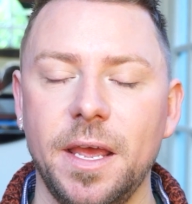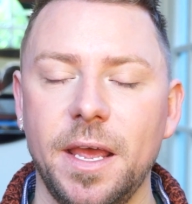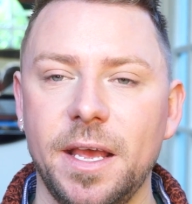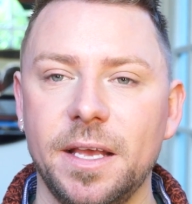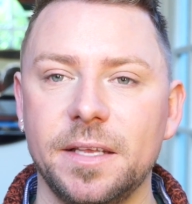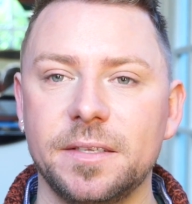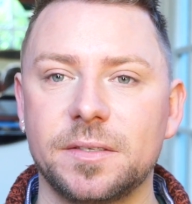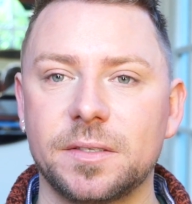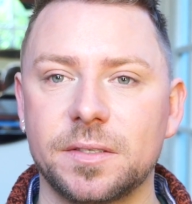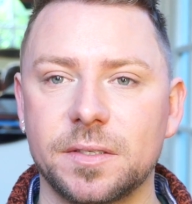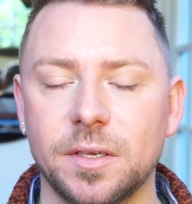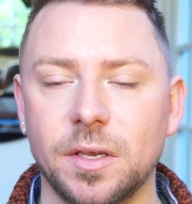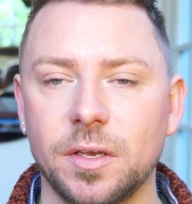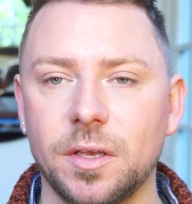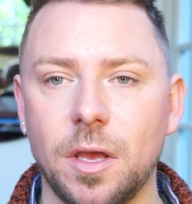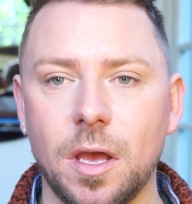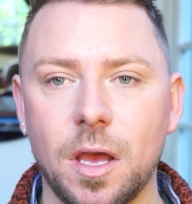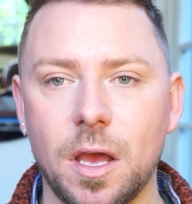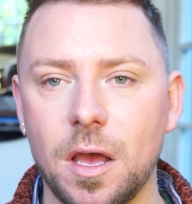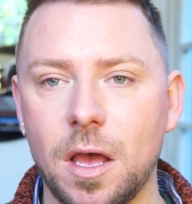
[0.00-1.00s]

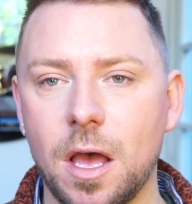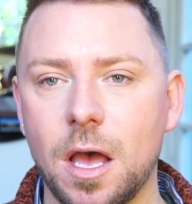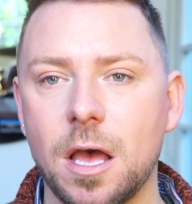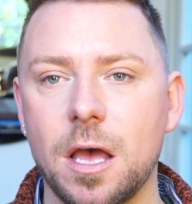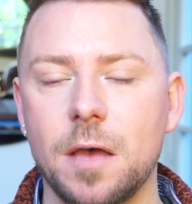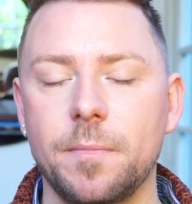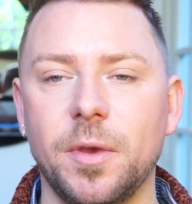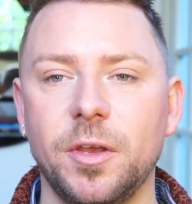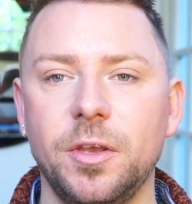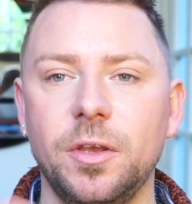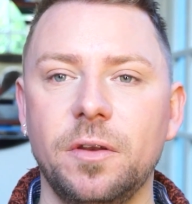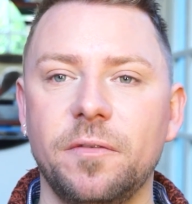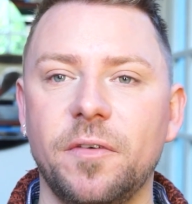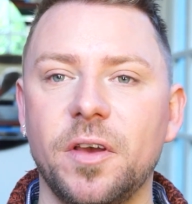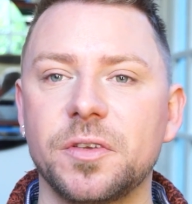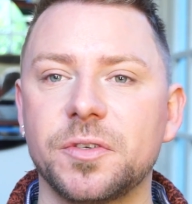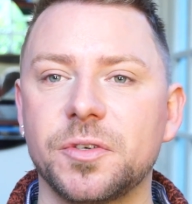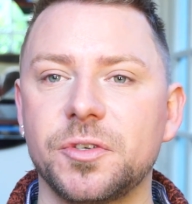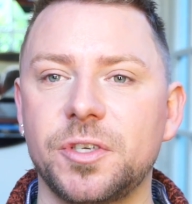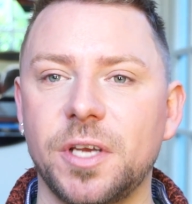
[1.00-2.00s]
It's a
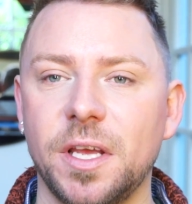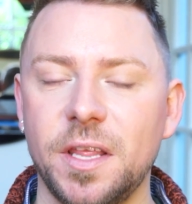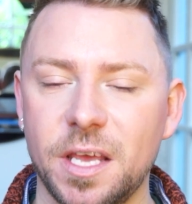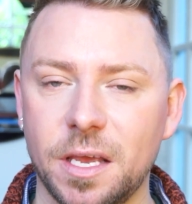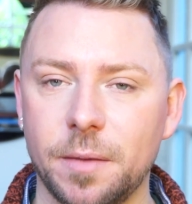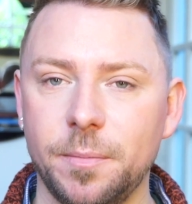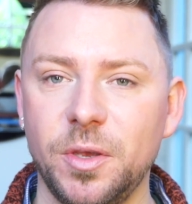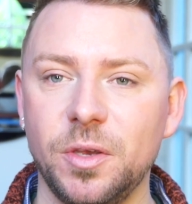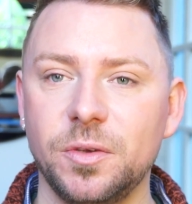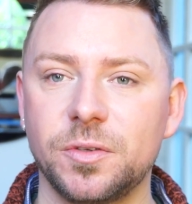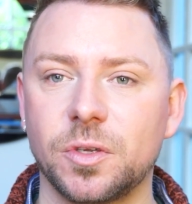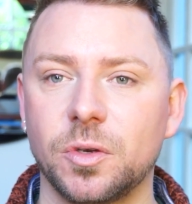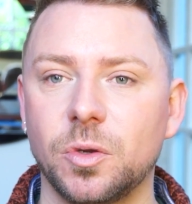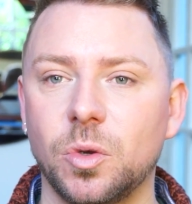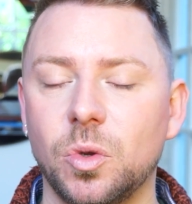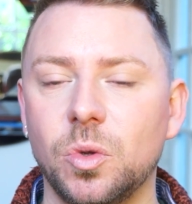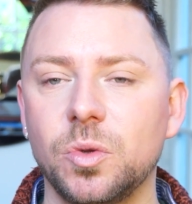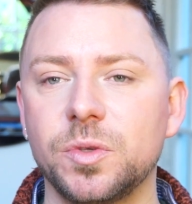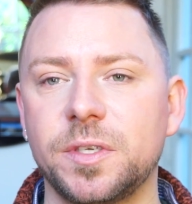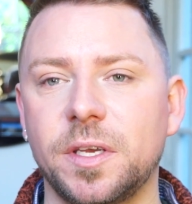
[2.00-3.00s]
universal shade that can be used on
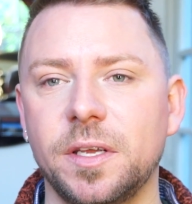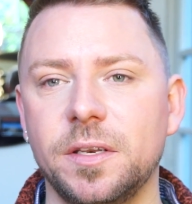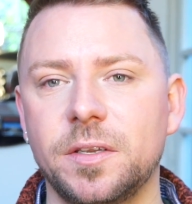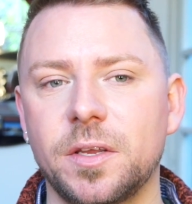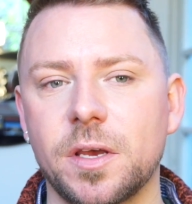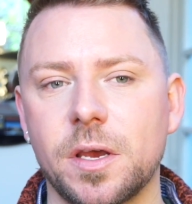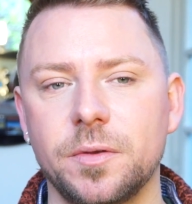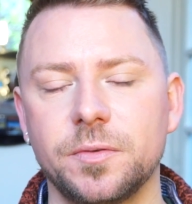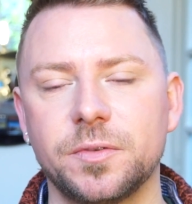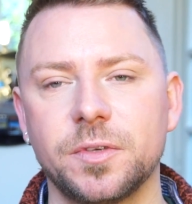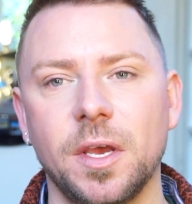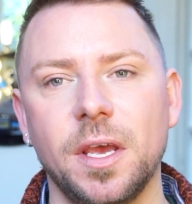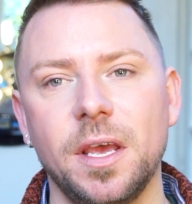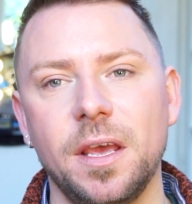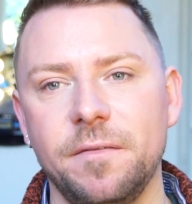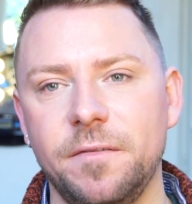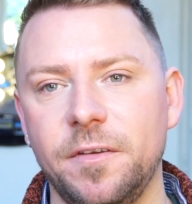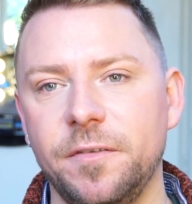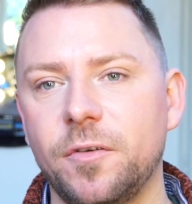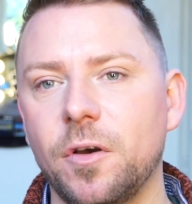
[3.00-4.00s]
all skin tones.
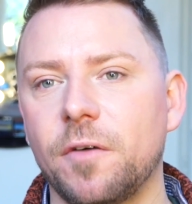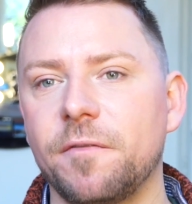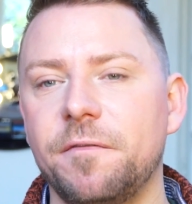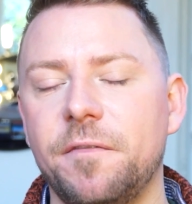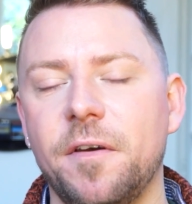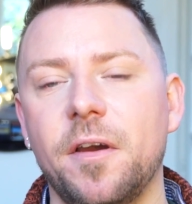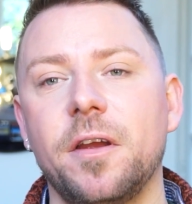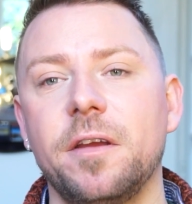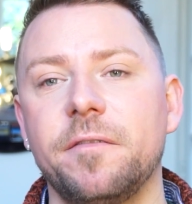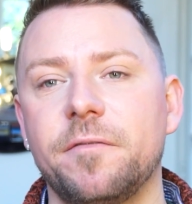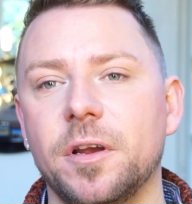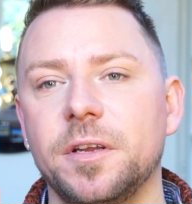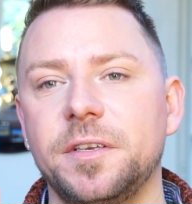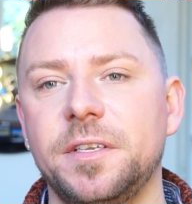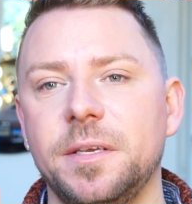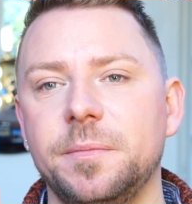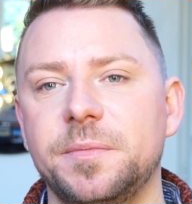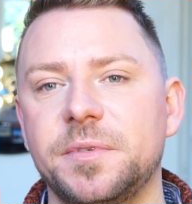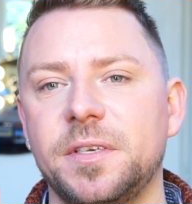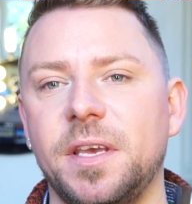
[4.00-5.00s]
If you've got very, very
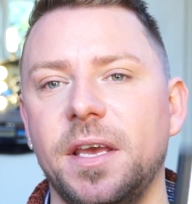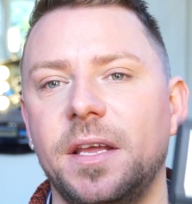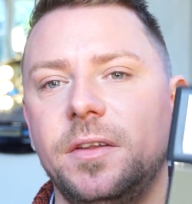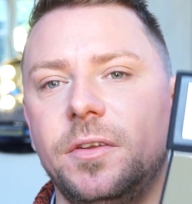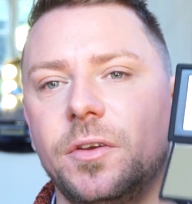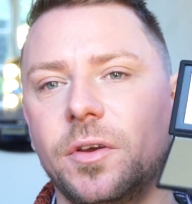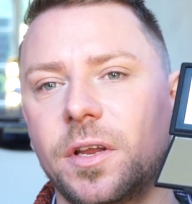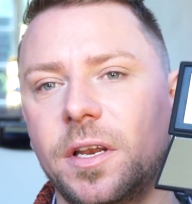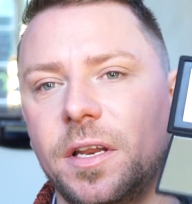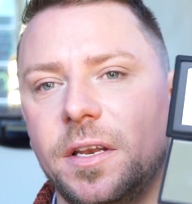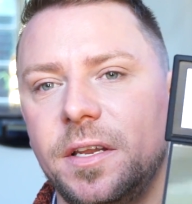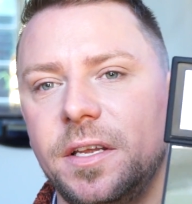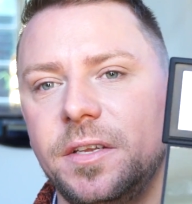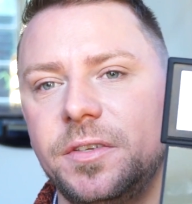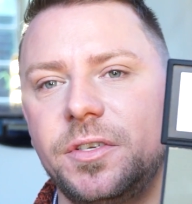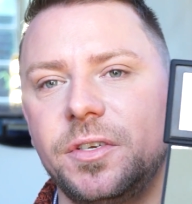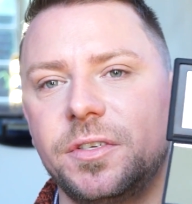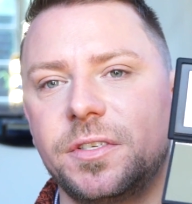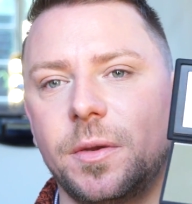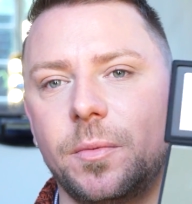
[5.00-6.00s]
deep skin, you're going to
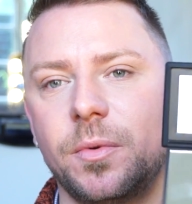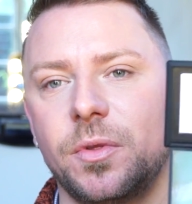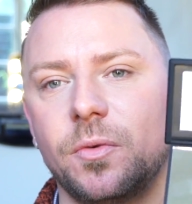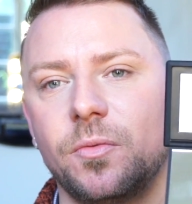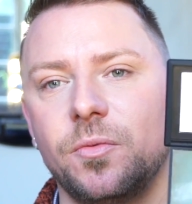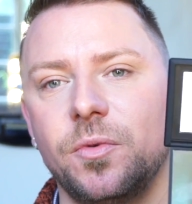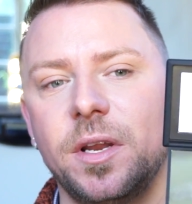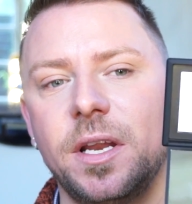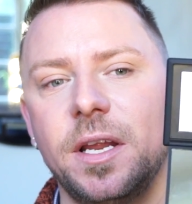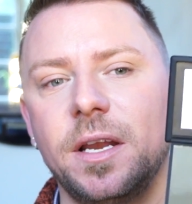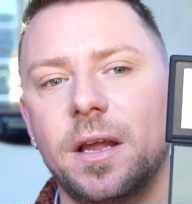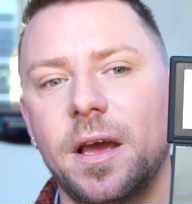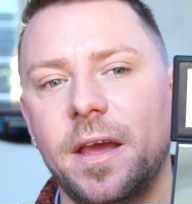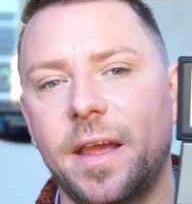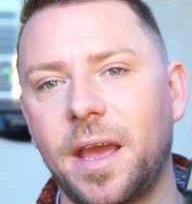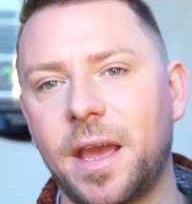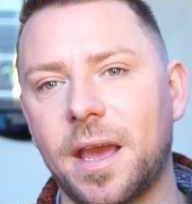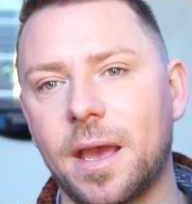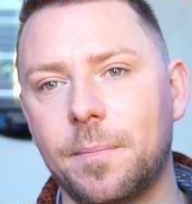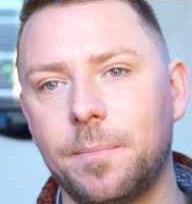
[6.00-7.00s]
need to use it with a really
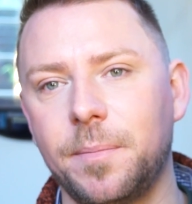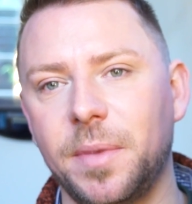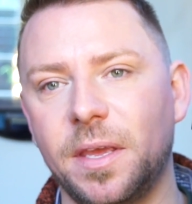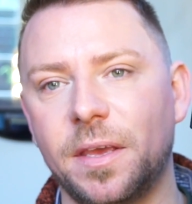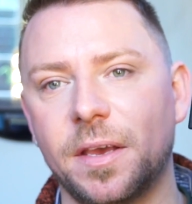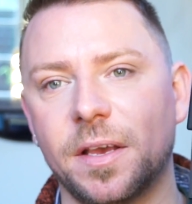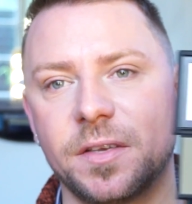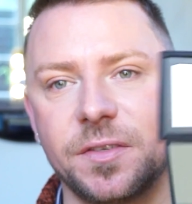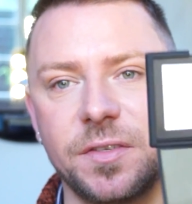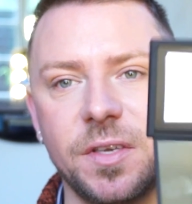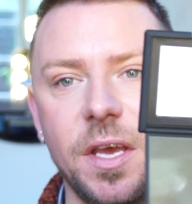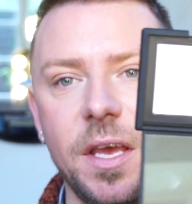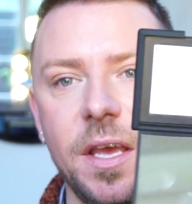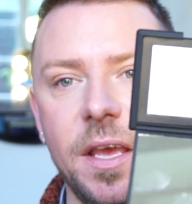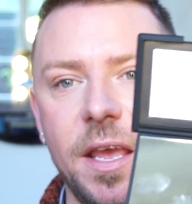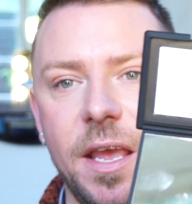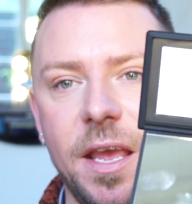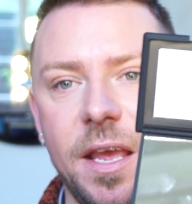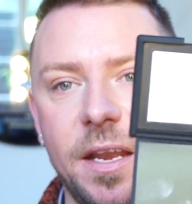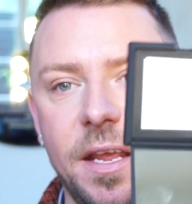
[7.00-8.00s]
light hand because
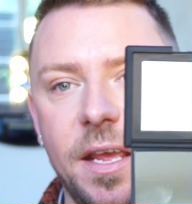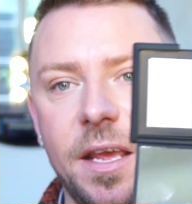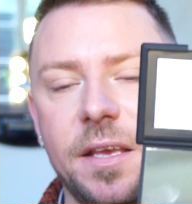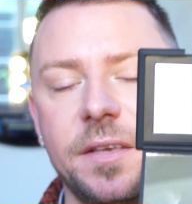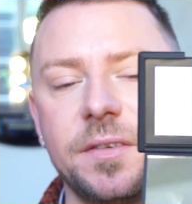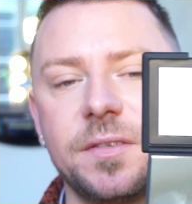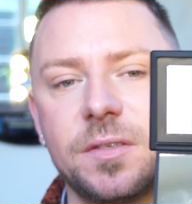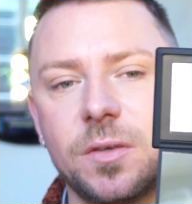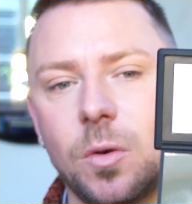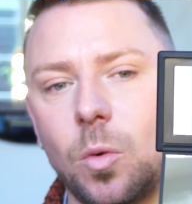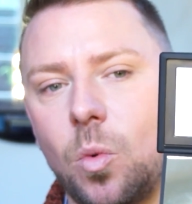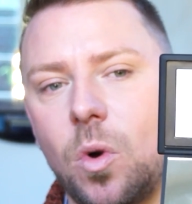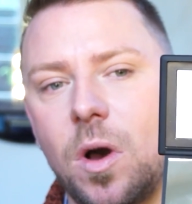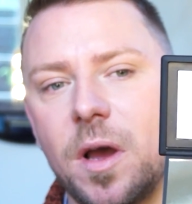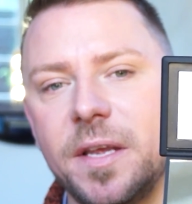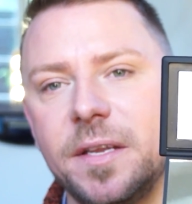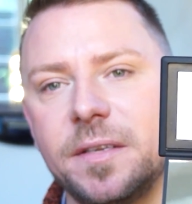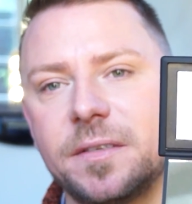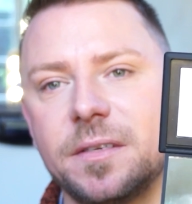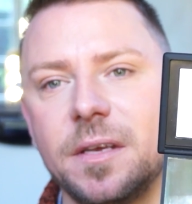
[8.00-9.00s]
it is
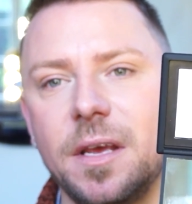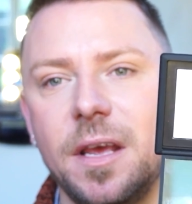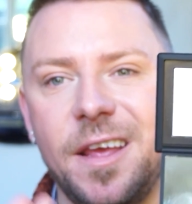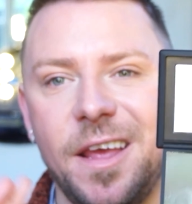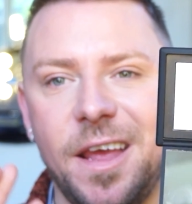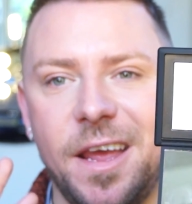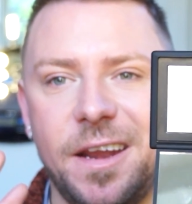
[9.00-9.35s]
white.